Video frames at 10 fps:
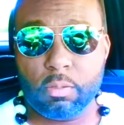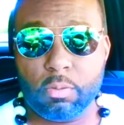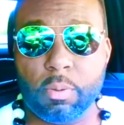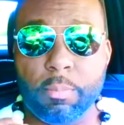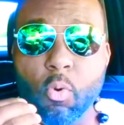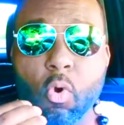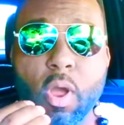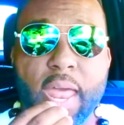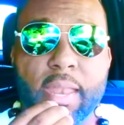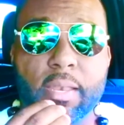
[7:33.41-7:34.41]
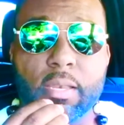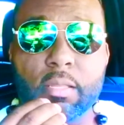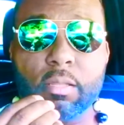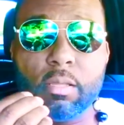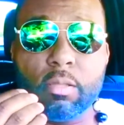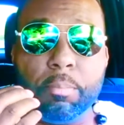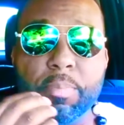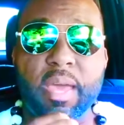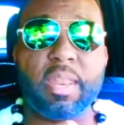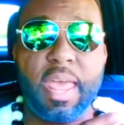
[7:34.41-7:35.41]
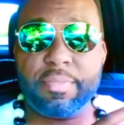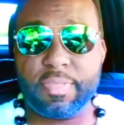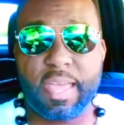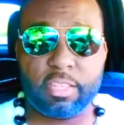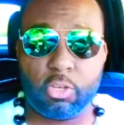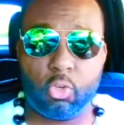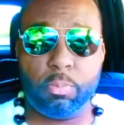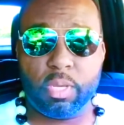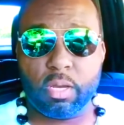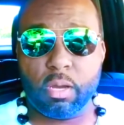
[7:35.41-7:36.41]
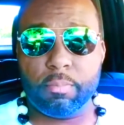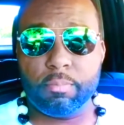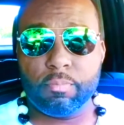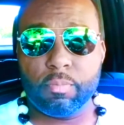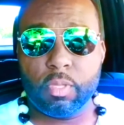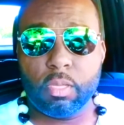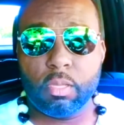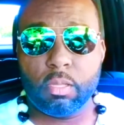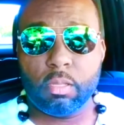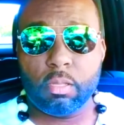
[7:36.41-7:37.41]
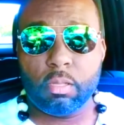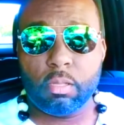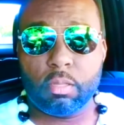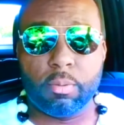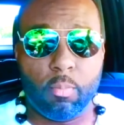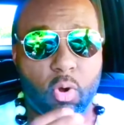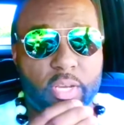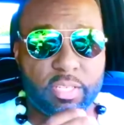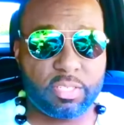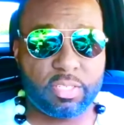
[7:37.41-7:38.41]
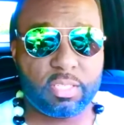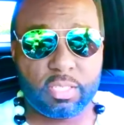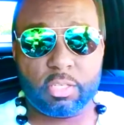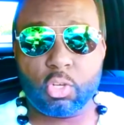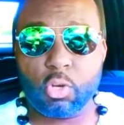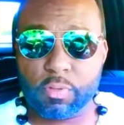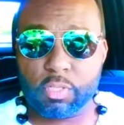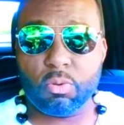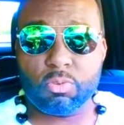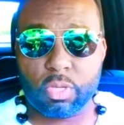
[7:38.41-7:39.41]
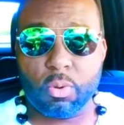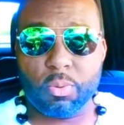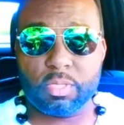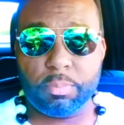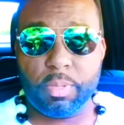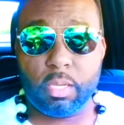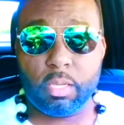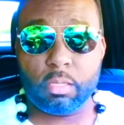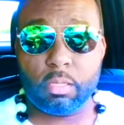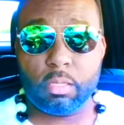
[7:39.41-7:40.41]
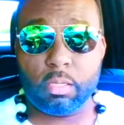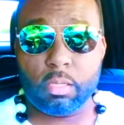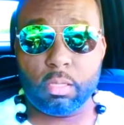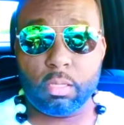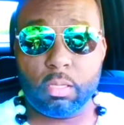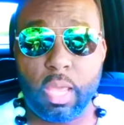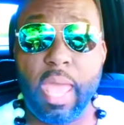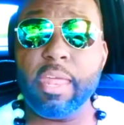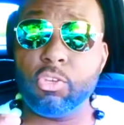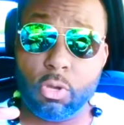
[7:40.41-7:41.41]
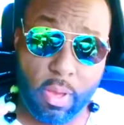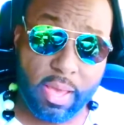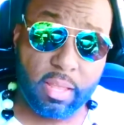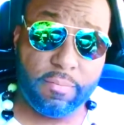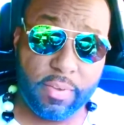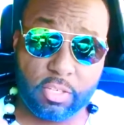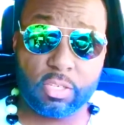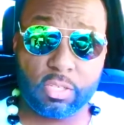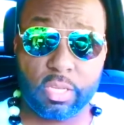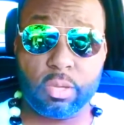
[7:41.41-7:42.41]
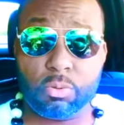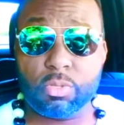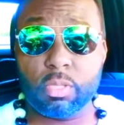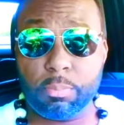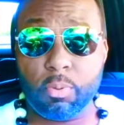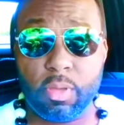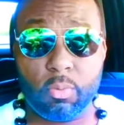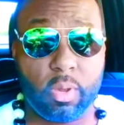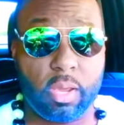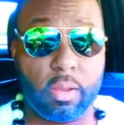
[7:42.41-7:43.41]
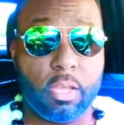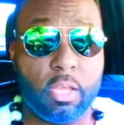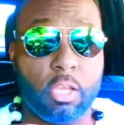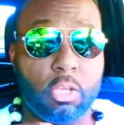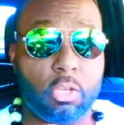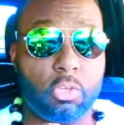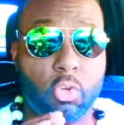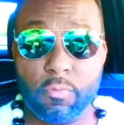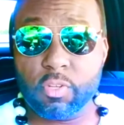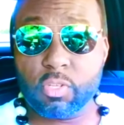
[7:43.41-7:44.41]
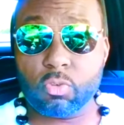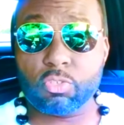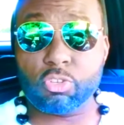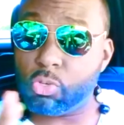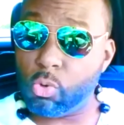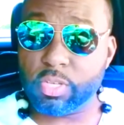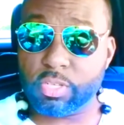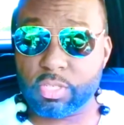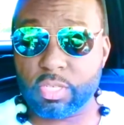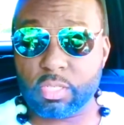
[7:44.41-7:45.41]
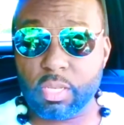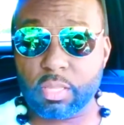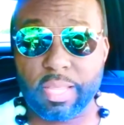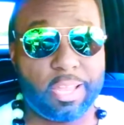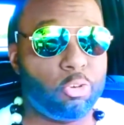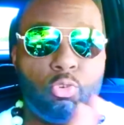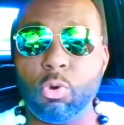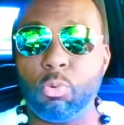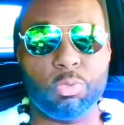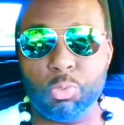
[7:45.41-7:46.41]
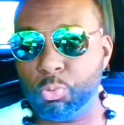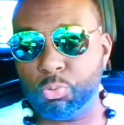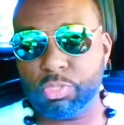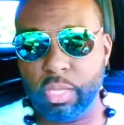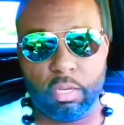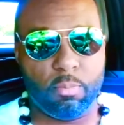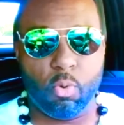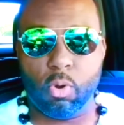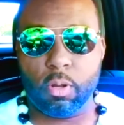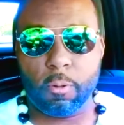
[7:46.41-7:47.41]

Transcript: The better at that you become, the more consistent your results are going to be. And you'll elevate your skill to the point where your results are so consistent that you don't lose anymore.